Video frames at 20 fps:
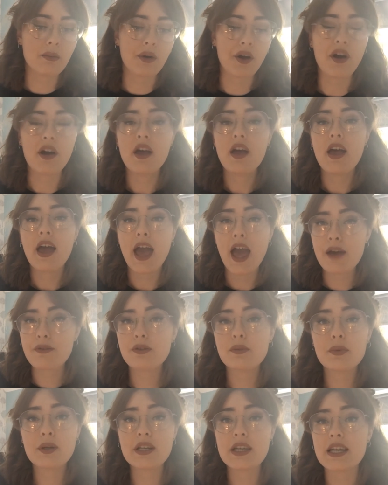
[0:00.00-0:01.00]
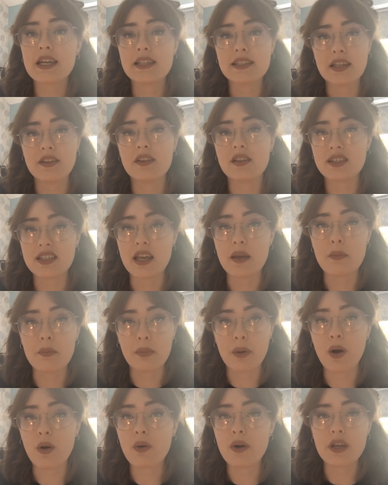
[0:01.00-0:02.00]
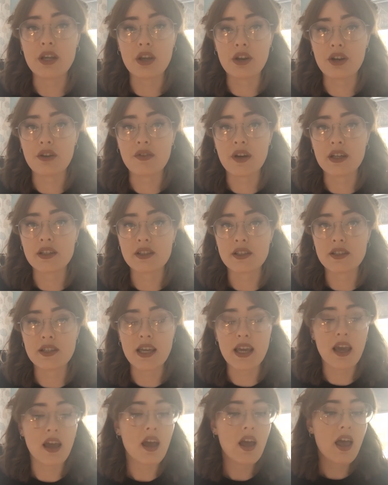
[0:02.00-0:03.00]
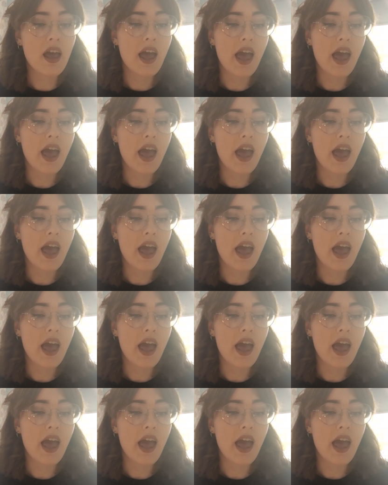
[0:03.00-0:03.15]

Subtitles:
but everybody is in the same boat at university.